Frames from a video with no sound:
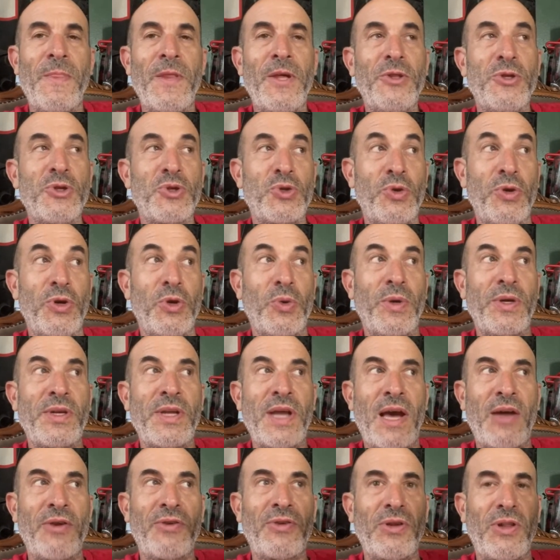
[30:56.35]
the scooter went
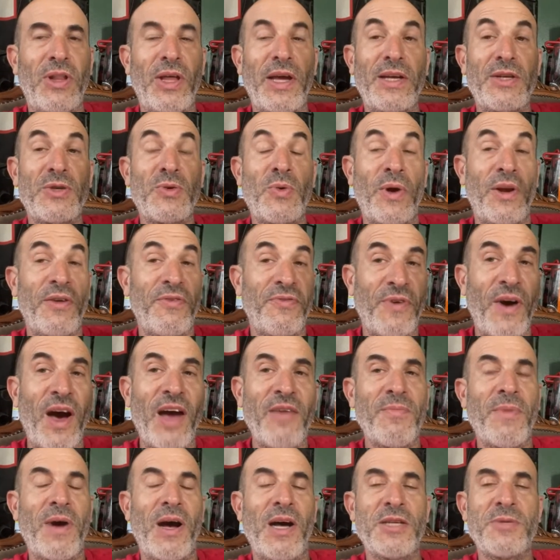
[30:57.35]
down to like 25
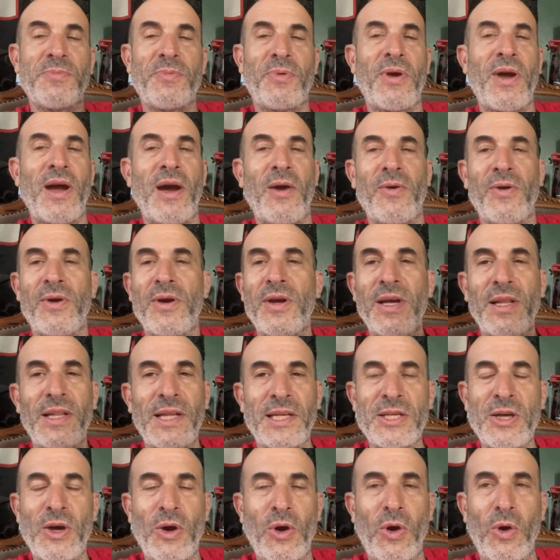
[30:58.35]
miles per hour. That's
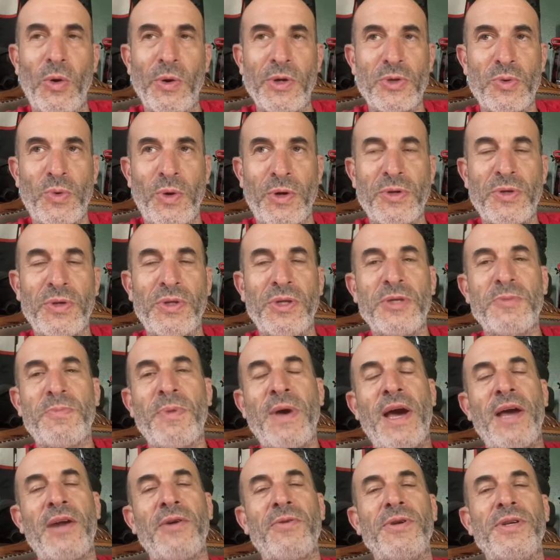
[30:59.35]
how it always works with these
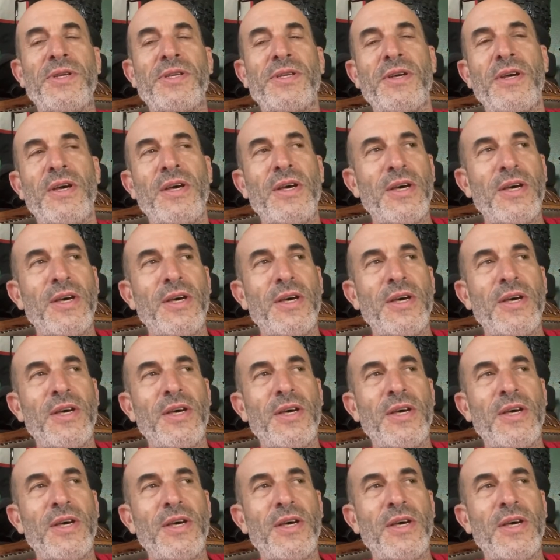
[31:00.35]
batteries.